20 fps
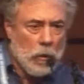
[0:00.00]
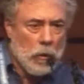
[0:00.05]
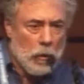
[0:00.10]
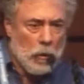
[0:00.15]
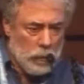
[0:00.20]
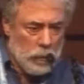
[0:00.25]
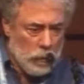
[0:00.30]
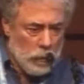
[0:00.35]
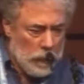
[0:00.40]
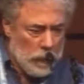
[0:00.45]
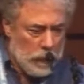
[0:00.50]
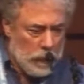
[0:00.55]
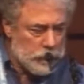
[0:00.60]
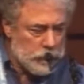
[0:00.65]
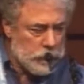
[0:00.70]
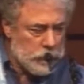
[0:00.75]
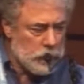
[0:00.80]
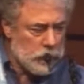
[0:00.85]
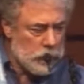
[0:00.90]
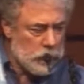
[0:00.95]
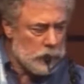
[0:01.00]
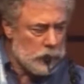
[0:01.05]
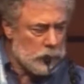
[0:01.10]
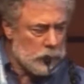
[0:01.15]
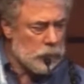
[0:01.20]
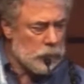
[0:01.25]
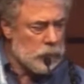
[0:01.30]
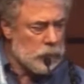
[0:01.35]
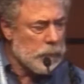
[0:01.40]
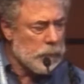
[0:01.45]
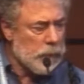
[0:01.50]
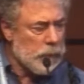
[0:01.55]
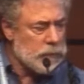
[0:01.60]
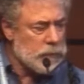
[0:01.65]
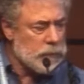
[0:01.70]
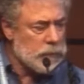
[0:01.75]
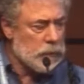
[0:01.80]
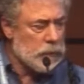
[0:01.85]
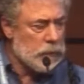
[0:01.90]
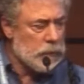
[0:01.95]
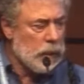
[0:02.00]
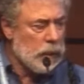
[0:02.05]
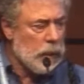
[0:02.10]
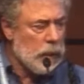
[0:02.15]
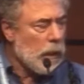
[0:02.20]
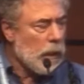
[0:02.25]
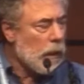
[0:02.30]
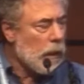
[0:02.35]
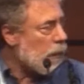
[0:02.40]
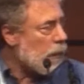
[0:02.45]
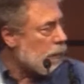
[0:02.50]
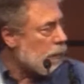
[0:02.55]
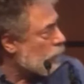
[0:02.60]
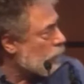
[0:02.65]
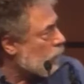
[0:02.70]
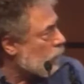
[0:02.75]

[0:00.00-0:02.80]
all the way up to the basin. The